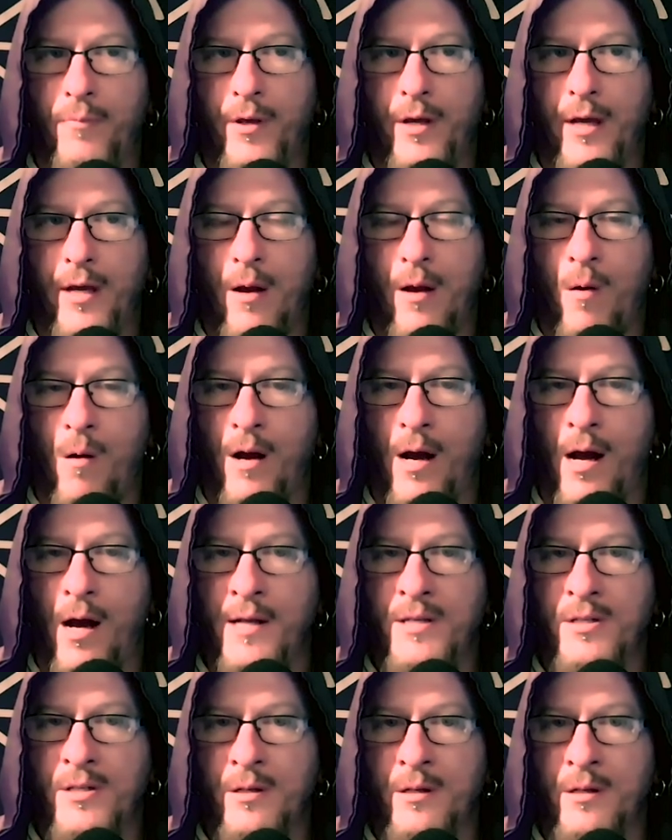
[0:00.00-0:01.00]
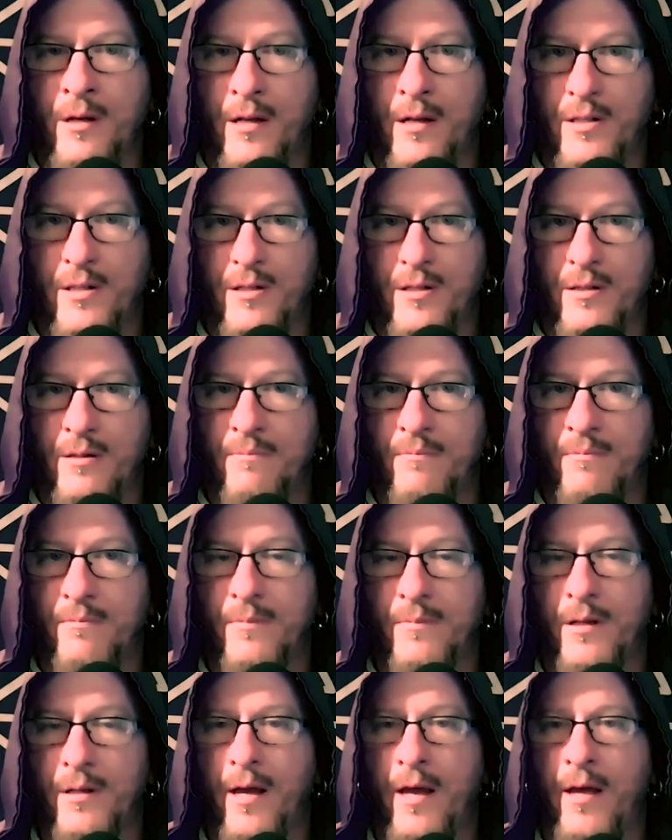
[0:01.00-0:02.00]
get all kinds of nuts.
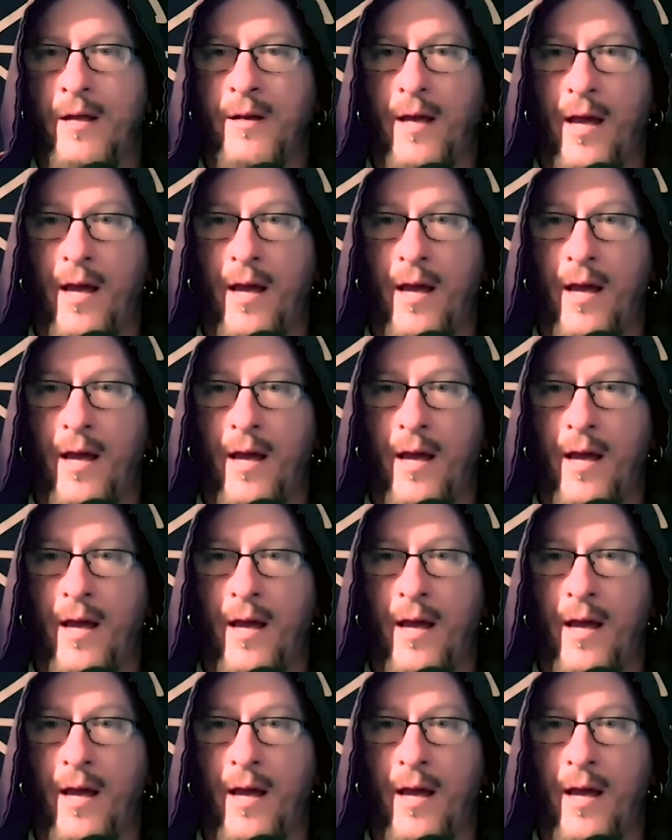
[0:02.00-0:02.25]
And